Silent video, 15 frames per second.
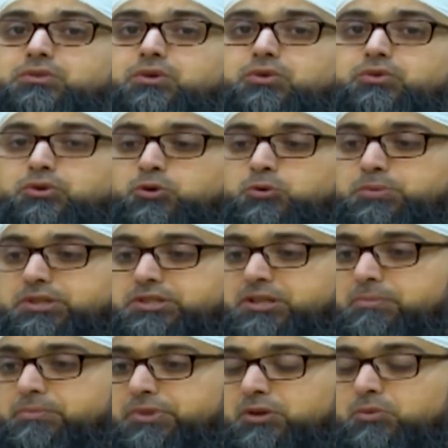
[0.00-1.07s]
or it could be
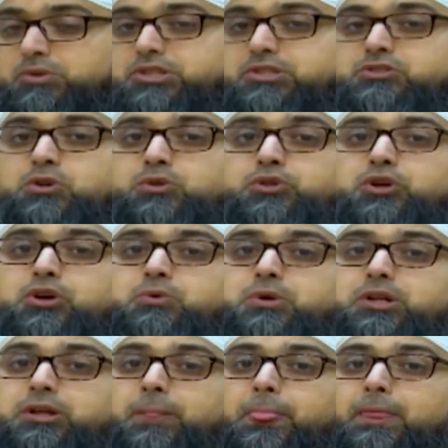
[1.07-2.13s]
something which is
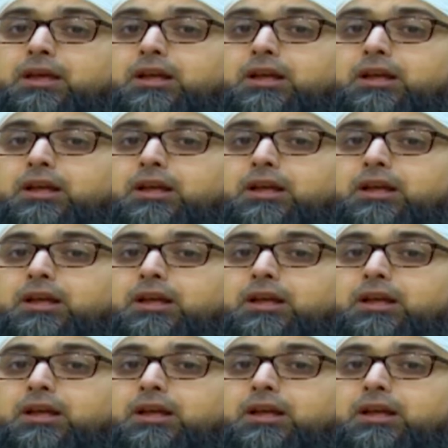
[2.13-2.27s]
ongoing.